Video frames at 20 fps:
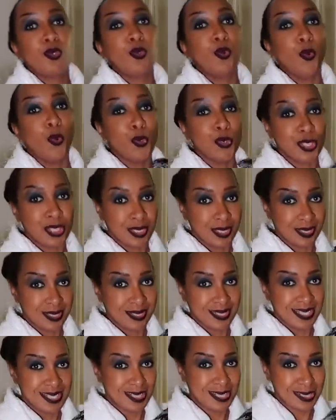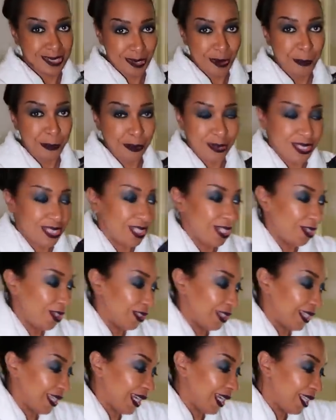gorgeous. It's so pretty
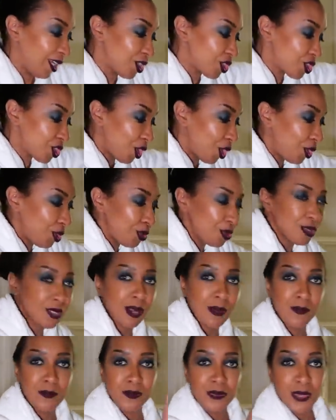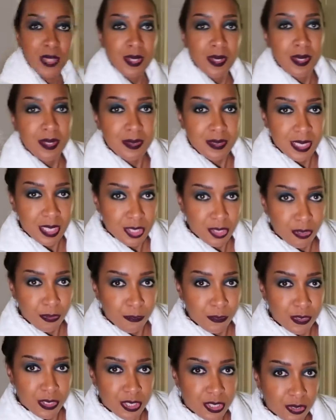on. Again, I'll show you some TikTok
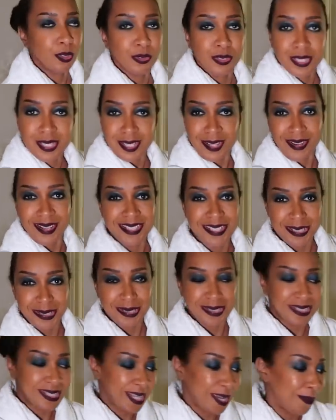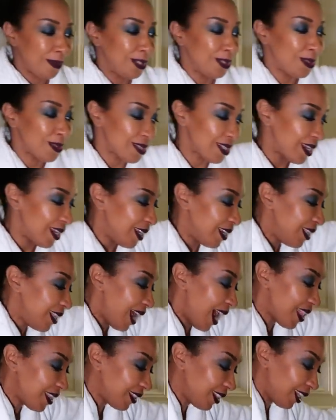footage on the side so you can see how it looks.
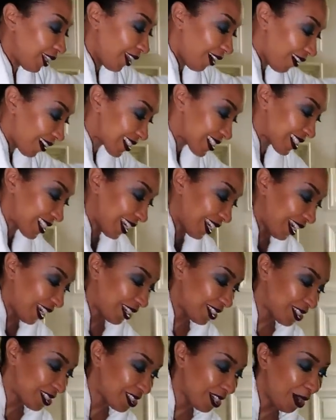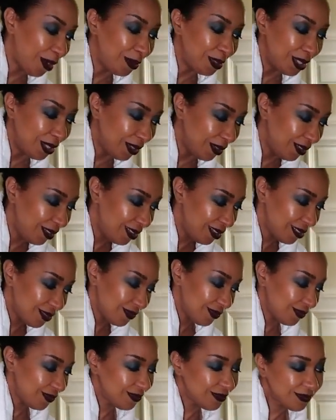And then the last thing I can show you,
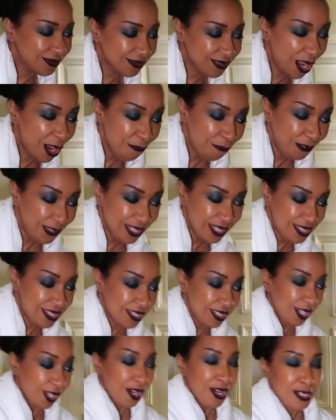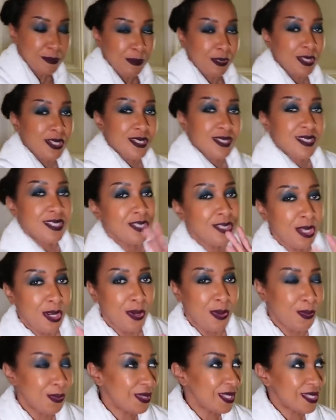hopefully this is the last because, you
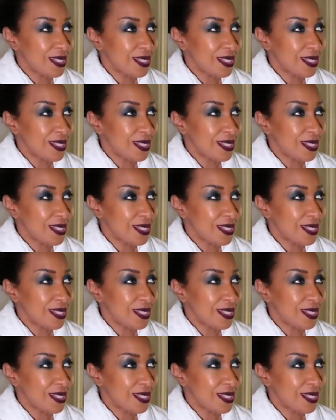know,